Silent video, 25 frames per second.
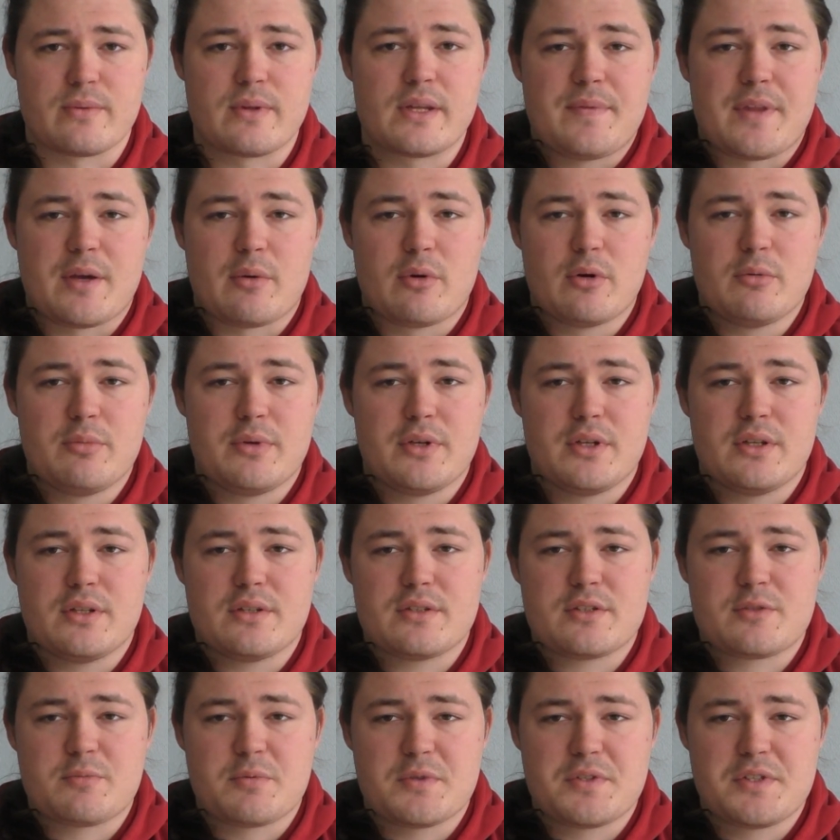There will be
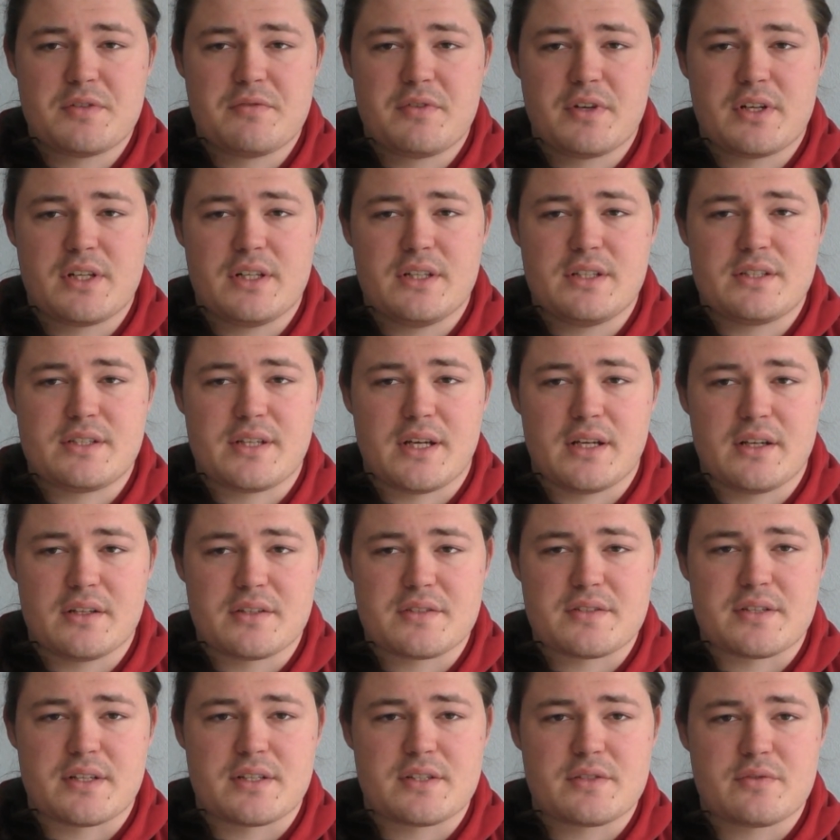specifically
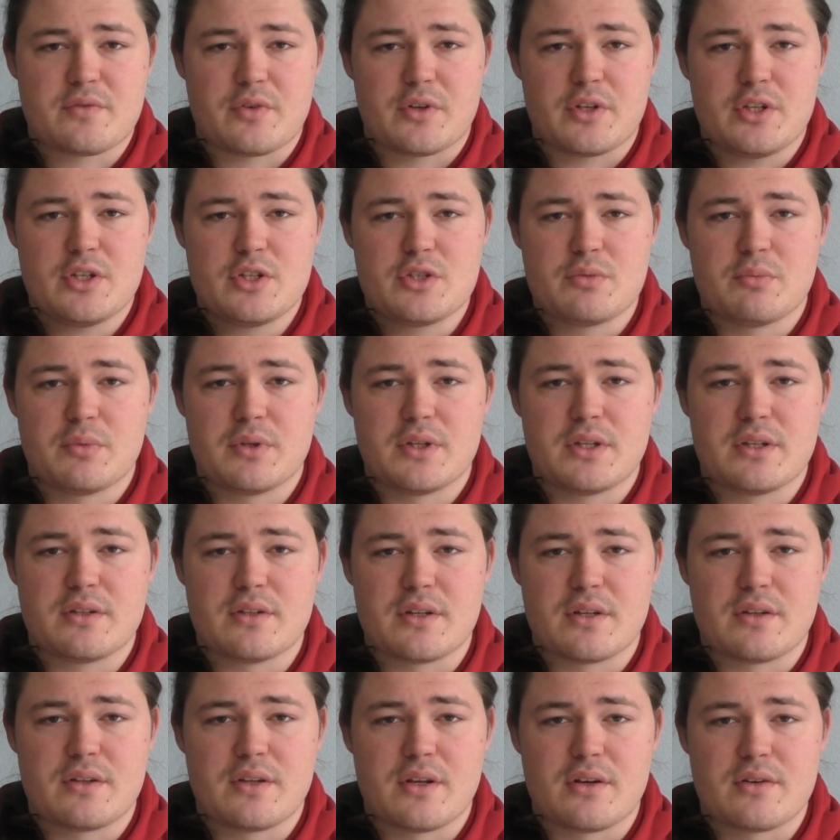tailored sets for each mini
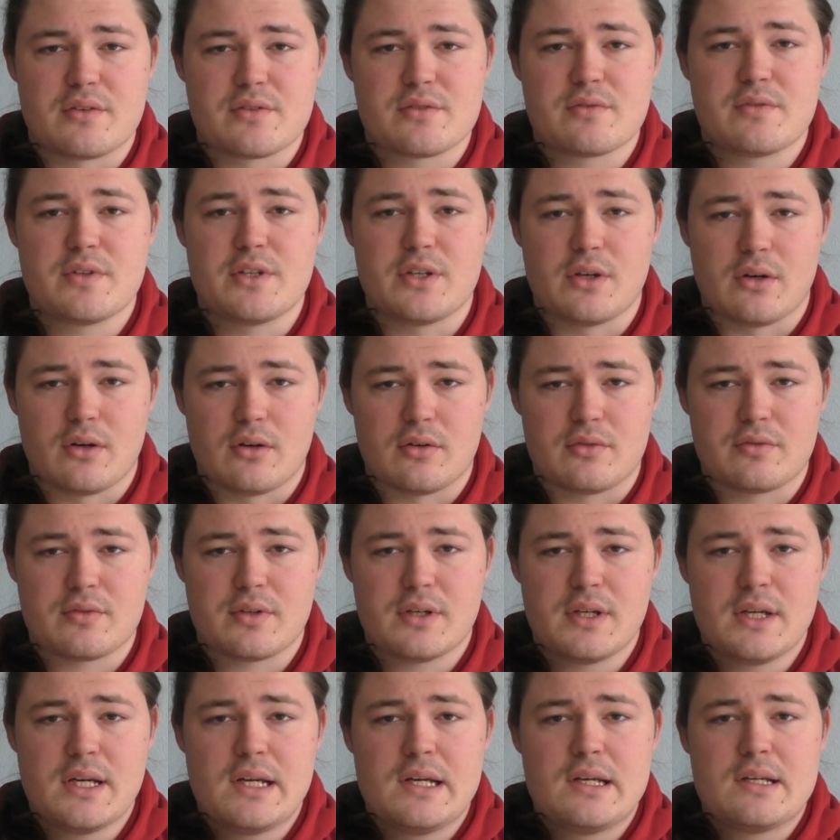that there is a video of.
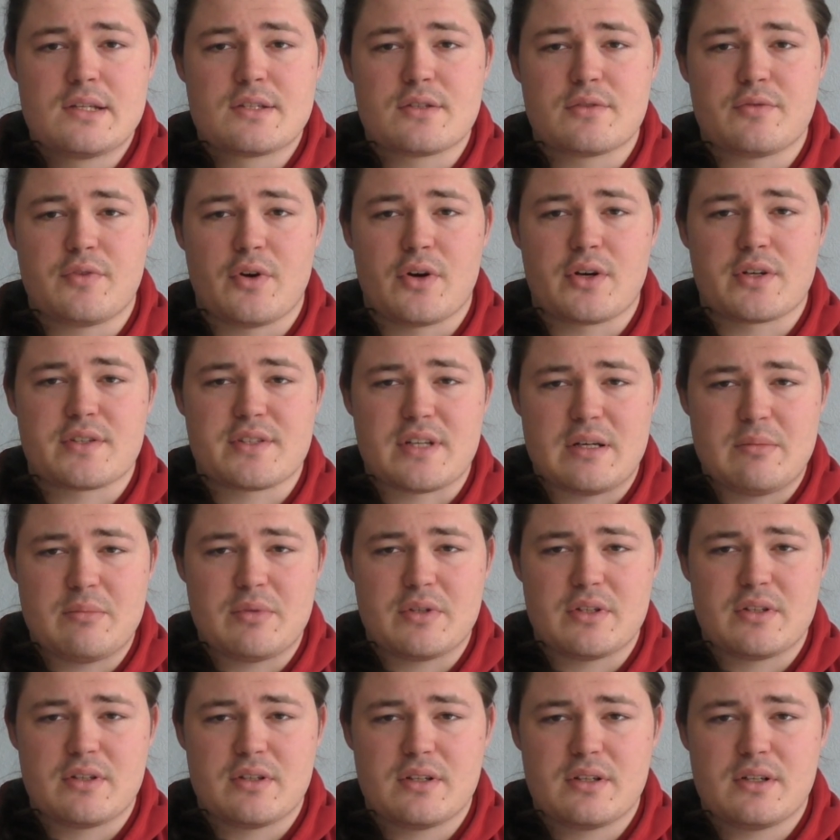So for
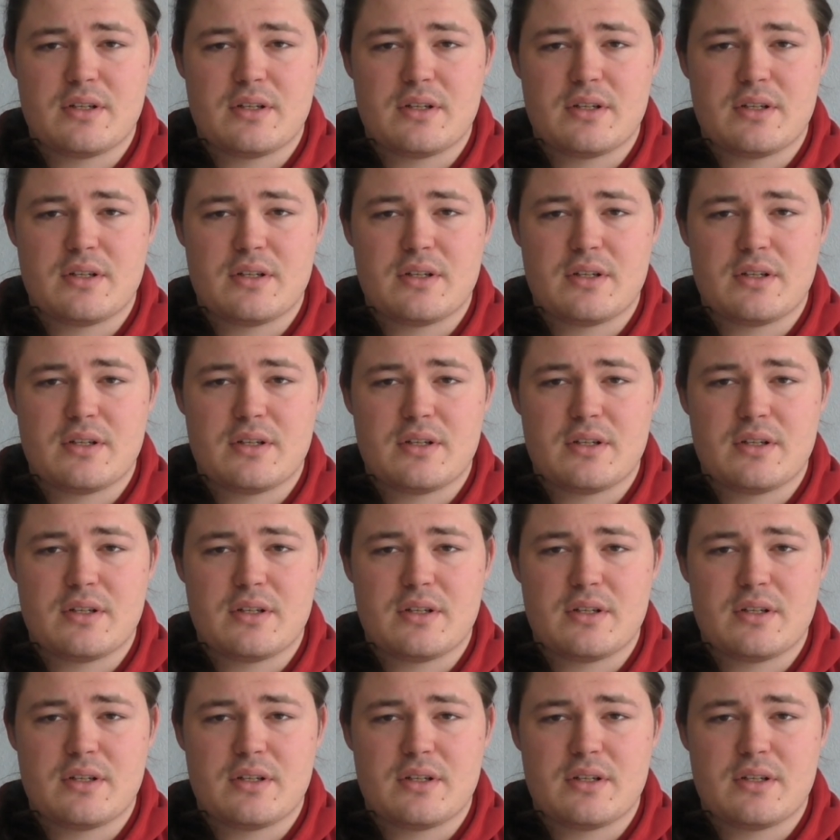example,